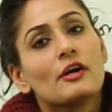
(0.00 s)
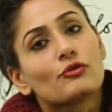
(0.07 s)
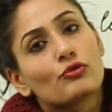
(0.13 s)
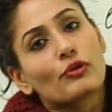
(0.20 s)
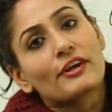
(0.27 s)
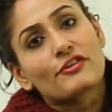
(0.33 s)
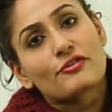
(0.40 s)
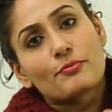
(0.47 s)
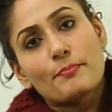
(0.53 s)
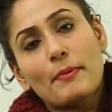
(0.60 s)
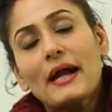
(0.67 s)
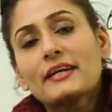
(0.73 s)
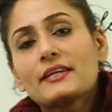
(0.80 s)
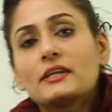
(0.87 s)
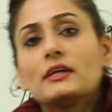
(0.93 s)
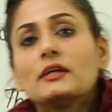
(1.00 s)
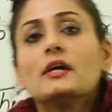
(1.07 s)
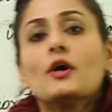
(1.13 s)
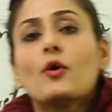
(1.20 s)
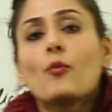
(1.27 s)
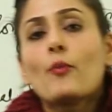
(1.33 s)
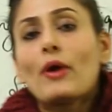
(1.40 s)
So it's better
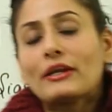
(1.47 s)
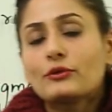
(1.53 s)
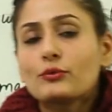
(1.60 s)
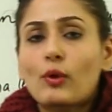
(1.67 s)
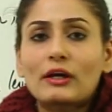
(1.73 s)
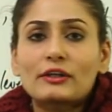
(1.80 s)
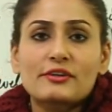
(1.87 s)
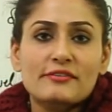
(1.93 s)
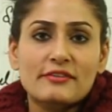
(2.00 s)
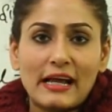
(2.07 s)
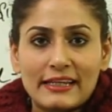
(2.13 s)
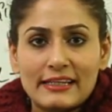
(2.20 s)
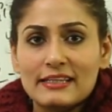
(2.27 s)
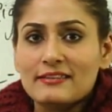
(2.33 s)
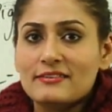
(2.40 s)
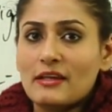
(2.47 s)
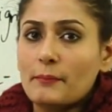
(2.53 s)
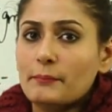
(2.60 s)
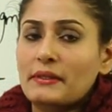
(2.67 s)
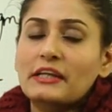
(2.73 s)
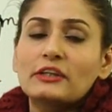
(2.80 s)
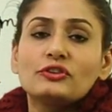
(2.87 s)
when you are designing
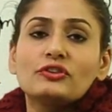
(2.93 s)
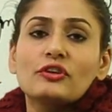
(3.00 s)
something,